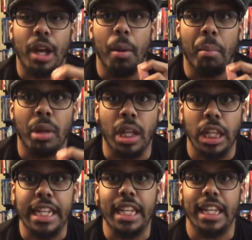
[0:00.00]

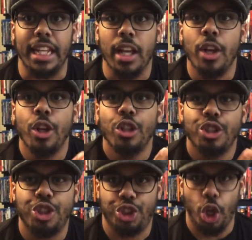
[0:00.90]
completely
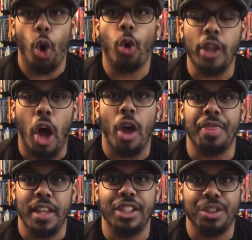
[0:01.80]
sold
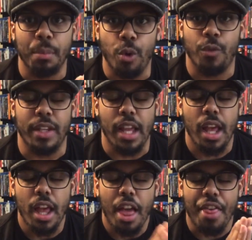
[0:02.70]
on this movie.
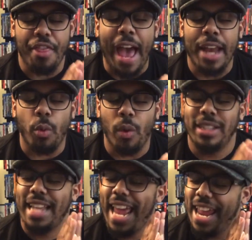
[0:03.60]
That
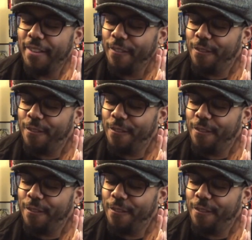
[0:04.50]
was a